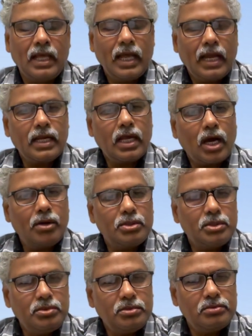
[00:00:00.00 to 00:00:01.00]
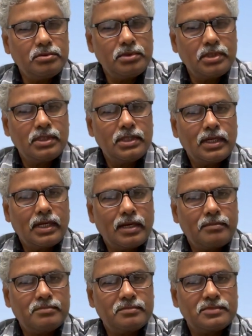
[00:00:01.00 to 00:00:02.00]
And how do you
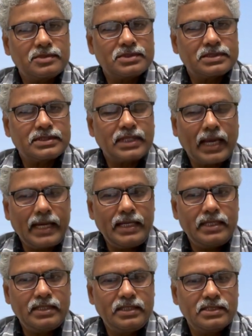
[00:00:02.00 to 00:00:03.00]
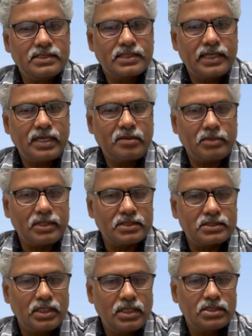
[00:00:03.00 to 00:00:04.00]
cite these statements?
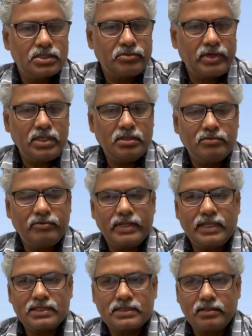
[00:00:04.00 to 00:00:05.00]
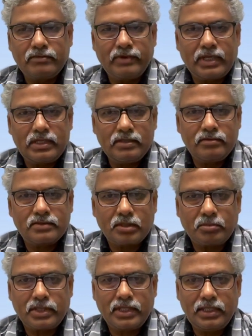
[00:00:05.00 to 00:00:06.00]
So when
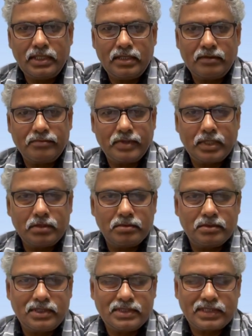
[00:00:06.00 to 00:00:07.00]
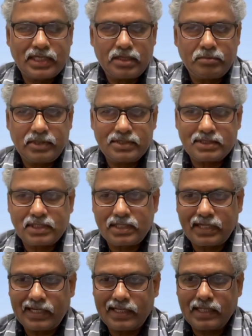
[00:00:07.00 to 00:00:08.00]
somebody referring to these statements and
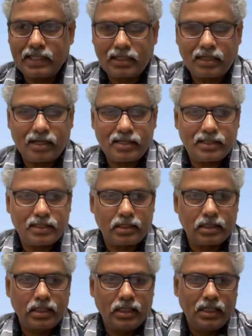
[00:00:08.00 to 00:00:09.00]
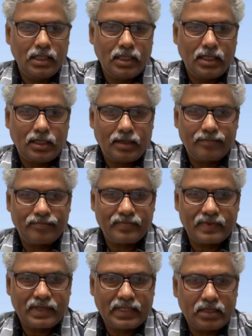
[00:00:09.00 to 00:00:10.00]
writing an article,
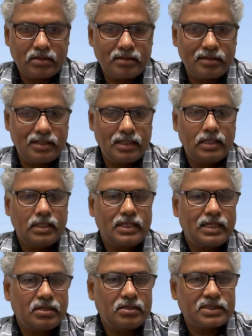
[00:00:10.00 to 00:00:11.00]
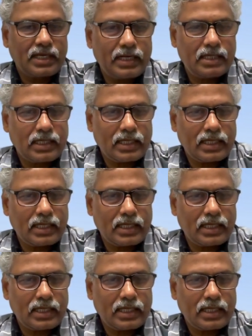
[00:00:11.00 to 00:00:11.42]
they could cite